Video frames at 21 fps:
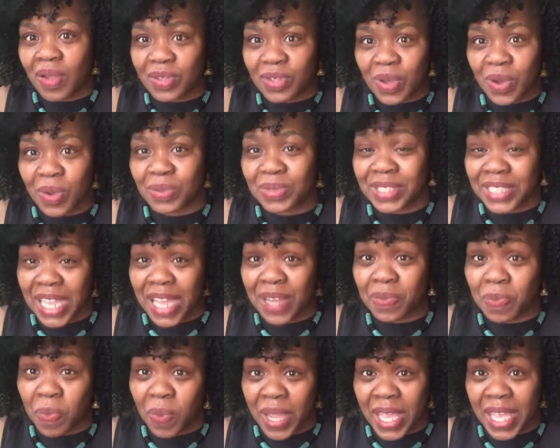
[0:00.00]
know dead
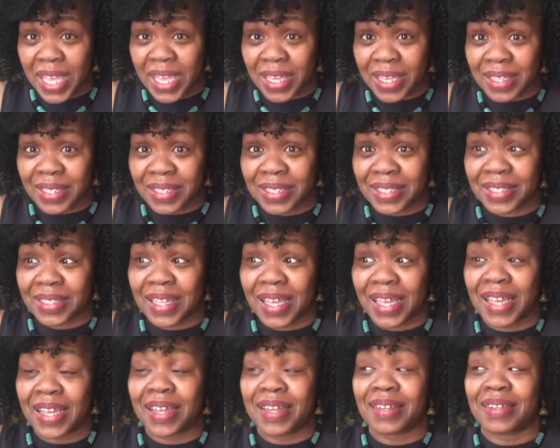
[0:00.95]
weight is
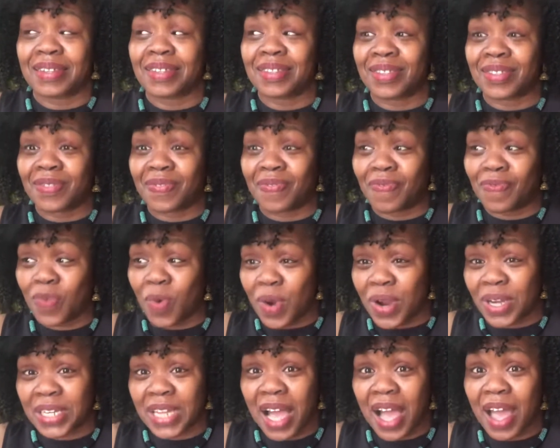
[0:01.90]
like
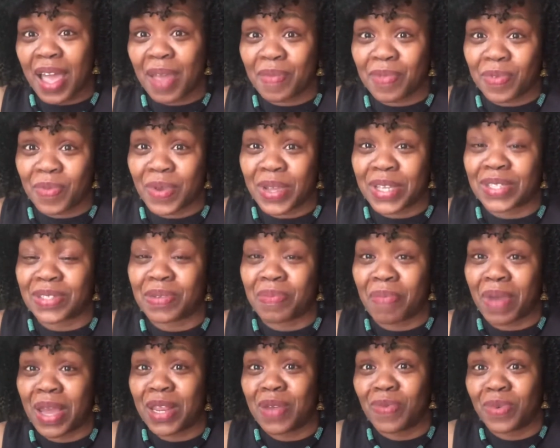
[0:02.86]
4 times what
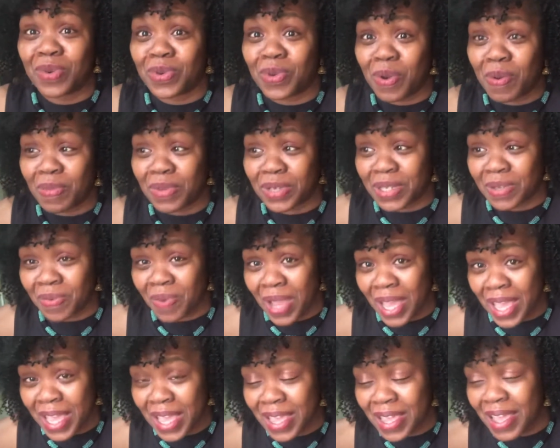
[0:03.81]
somebody would normally
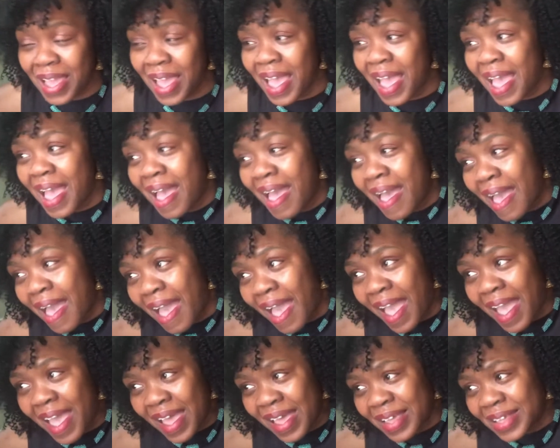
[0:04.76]
weigh.
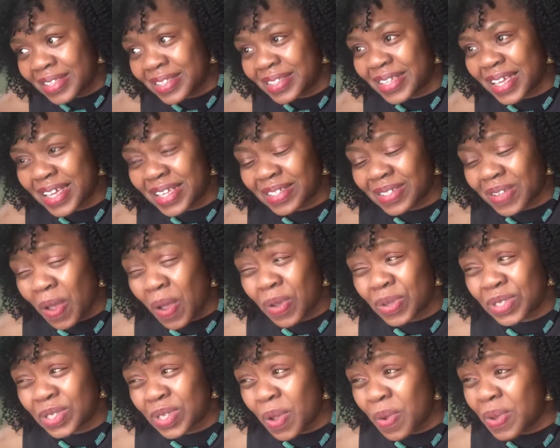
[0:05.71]
And it's
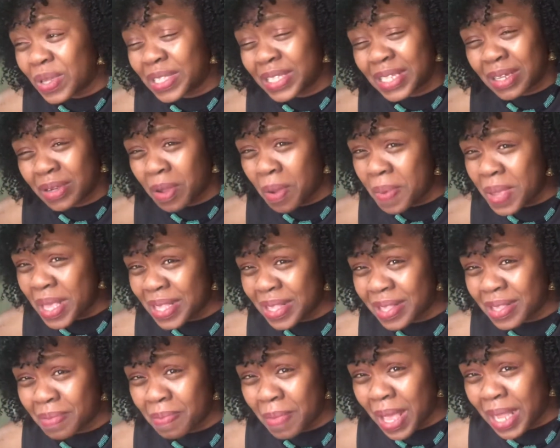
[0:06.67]
also a little bit
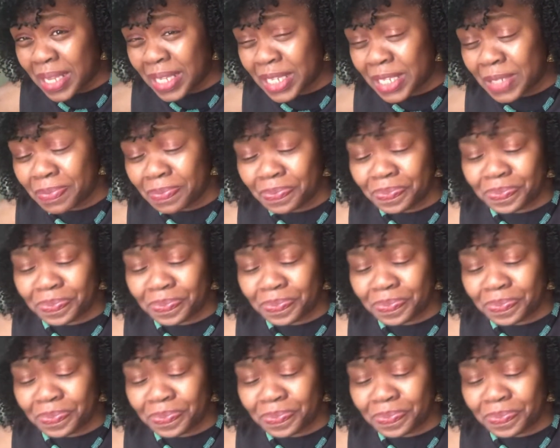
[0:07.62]
smelly.